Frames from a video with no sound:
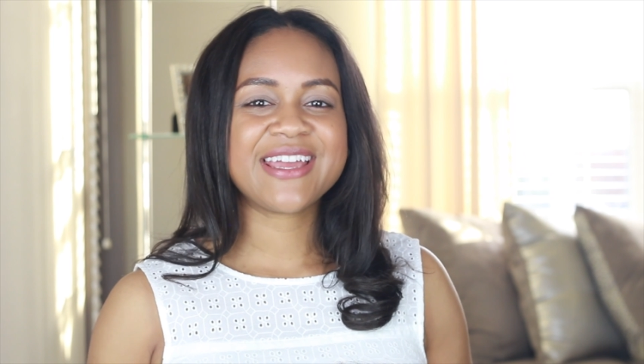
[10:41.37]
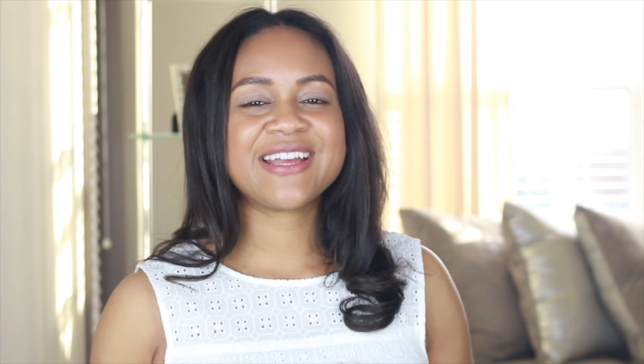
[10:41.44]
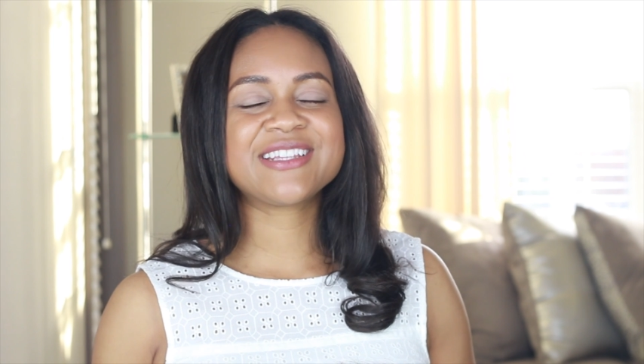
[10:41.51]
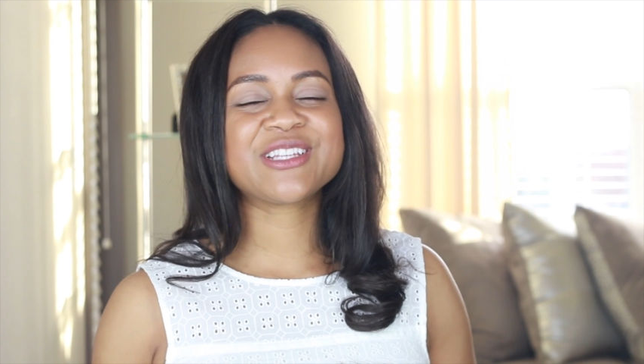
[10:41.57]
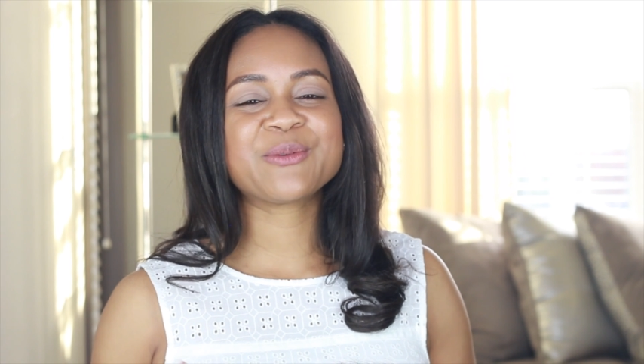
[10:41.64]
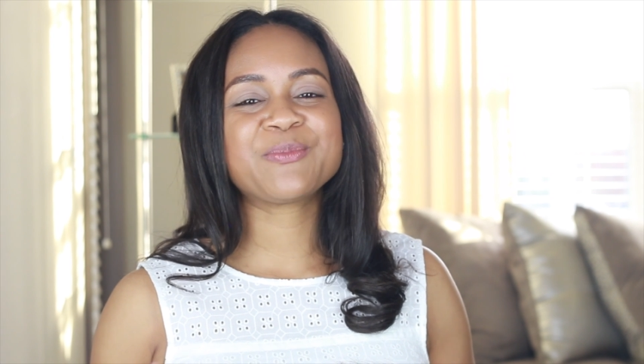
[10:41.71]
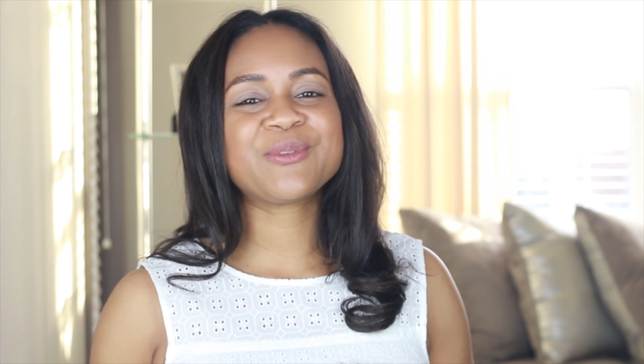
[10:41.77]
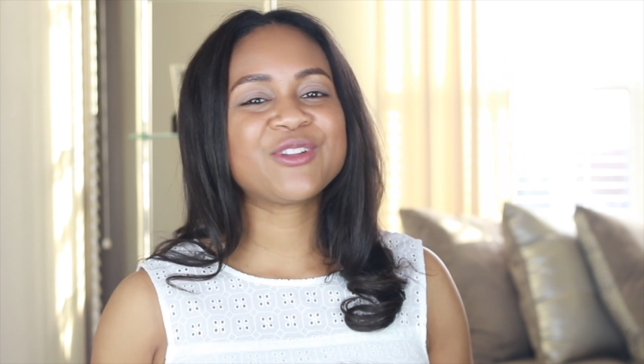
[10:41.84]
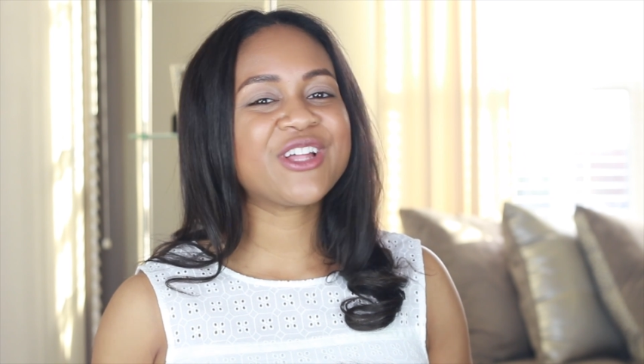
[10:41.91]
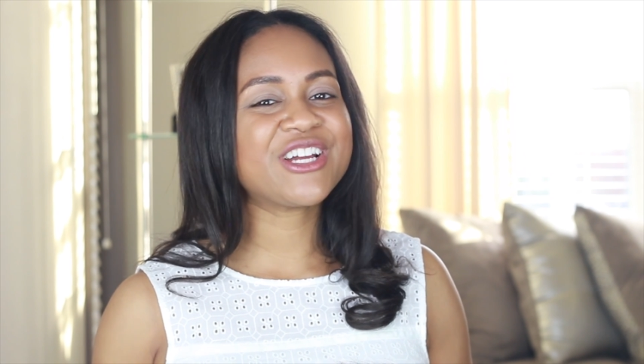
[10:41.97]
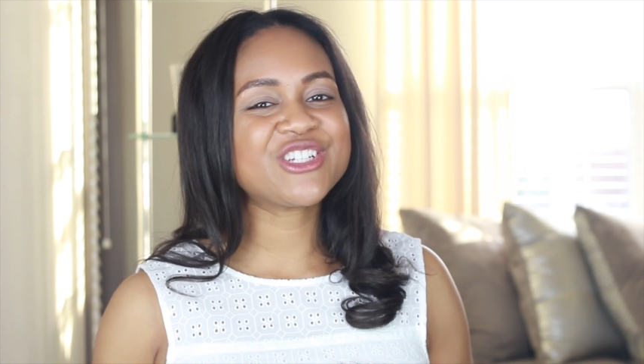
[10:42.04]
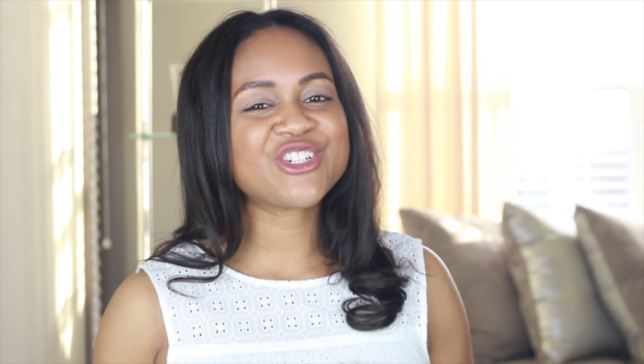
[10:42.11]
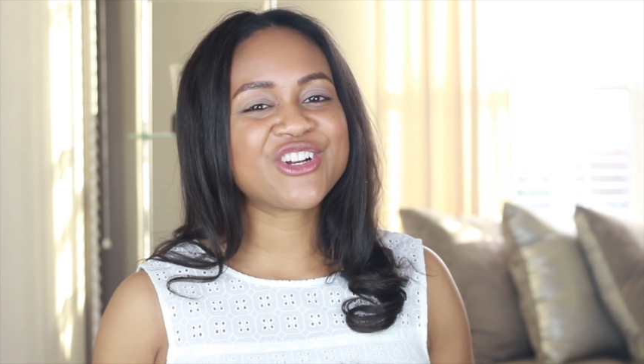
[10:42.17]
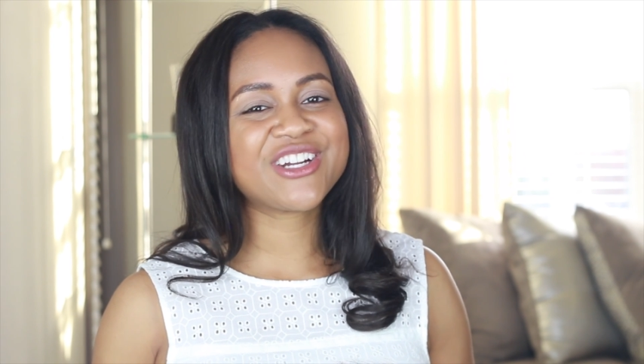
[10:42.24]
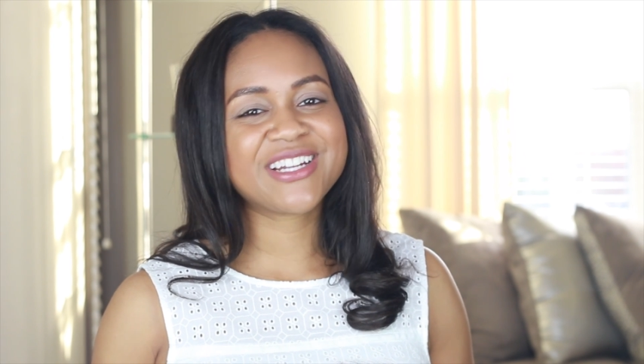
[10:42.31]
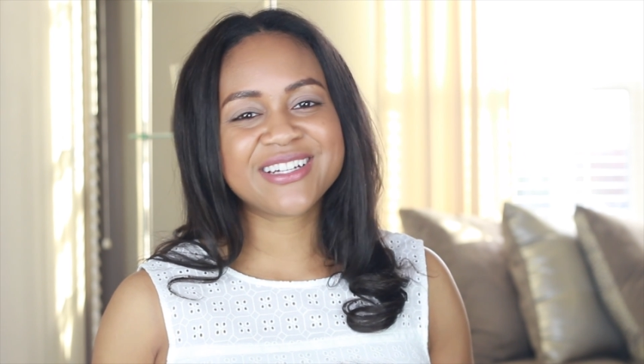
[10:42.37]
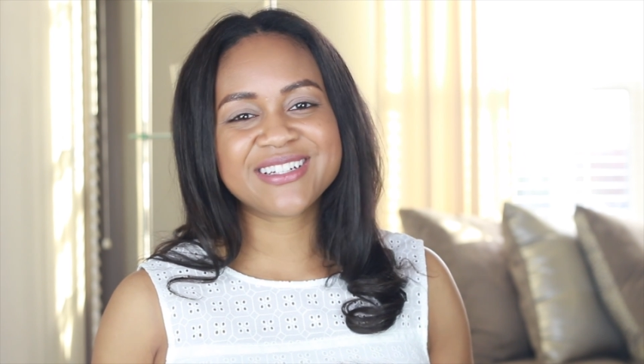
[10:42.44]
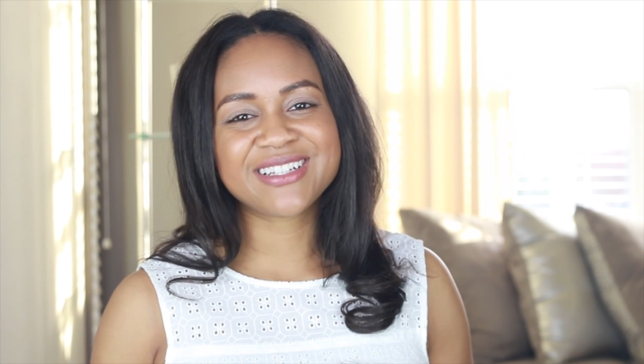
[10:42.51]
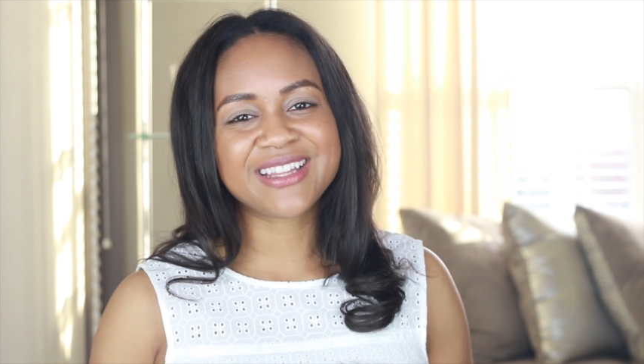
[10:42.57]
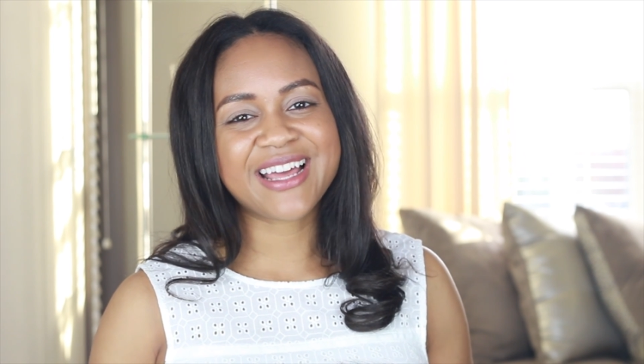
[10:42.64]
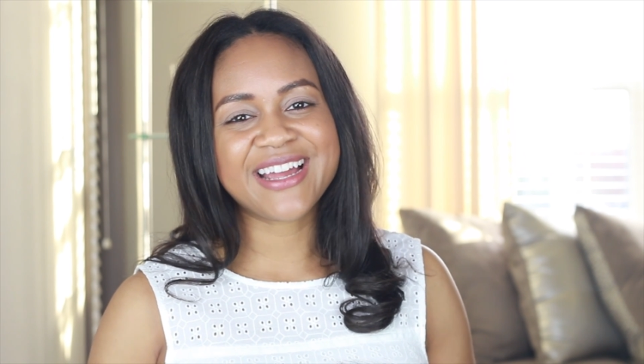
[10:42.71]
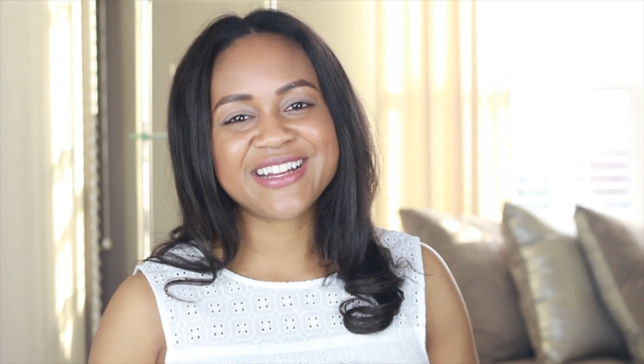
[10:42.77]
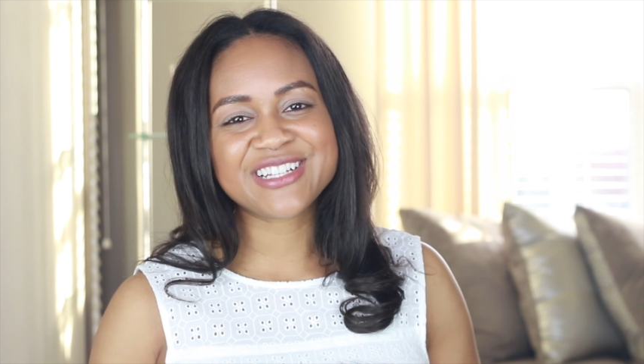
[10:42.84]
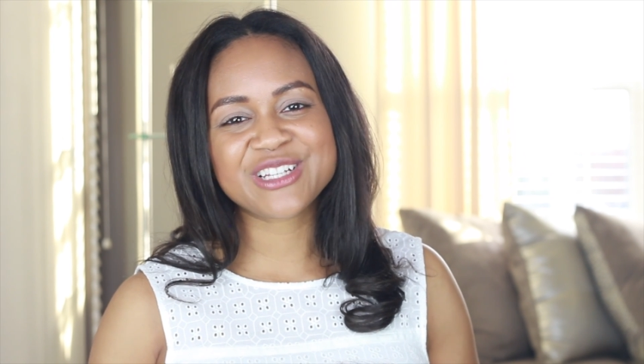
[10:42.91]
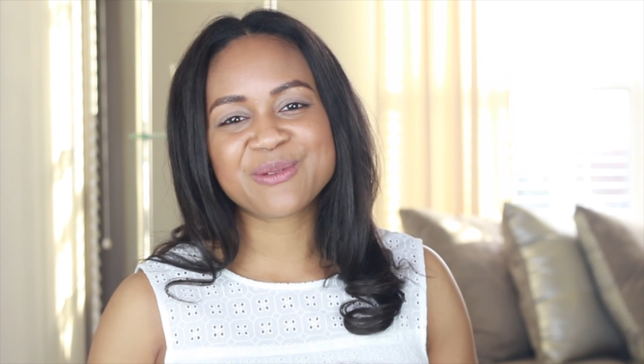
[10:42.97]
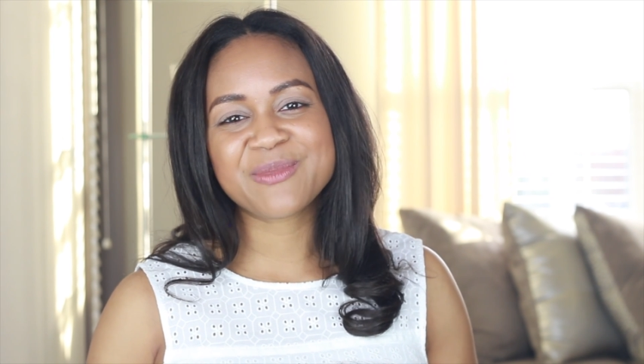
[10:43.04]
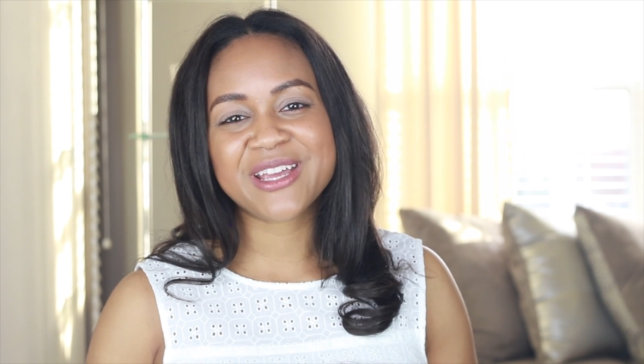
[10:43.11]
It's a pleasure and a delight to